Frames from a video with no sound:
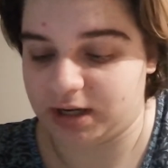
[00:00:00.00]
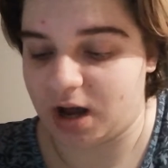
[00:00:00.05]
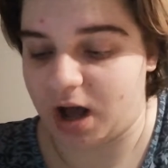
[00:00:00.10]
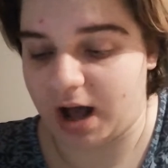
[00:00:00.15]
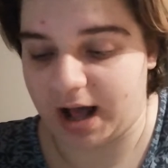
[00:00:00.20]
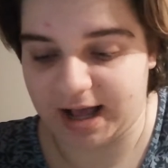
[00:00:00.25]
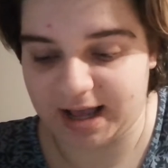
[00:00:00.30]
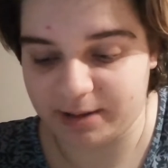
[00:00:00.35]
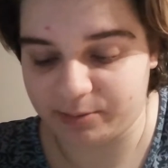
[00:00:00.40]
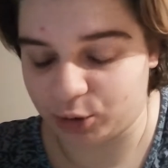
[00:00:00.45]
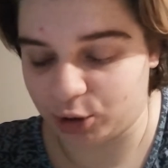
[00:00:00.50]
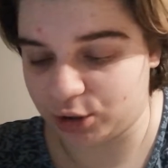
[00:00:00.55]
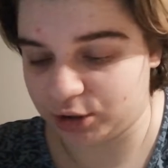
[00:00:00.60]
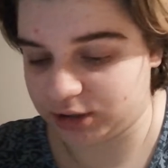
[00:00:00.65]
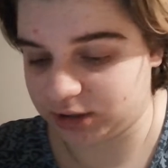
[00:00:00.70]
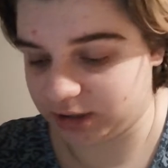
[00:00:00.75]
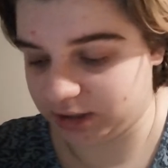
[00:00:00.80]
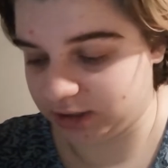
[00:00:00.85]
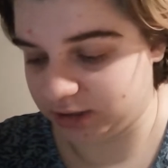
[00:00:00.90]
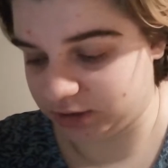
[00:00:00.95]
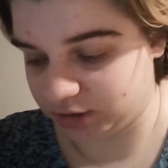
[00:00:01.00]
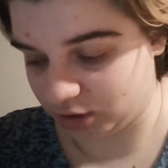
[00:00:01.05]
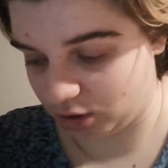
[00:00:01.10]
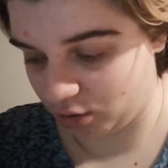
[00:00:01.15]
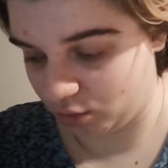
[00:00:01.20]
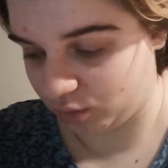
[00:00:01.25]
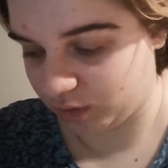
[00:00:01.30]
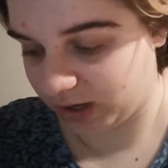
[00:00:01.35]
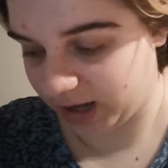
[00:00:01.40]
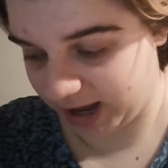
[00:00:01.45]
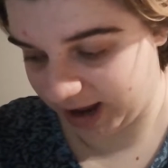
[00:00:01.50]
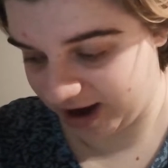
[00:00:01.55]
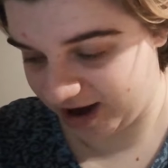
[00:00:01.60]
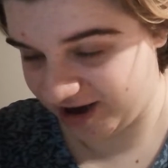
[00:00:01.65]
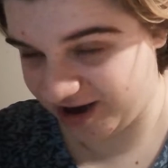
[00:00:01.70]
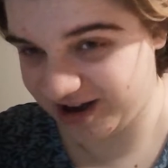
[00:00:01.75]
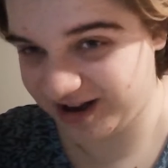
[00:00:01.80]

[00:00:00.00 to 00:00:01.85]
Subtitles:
I personally don't care.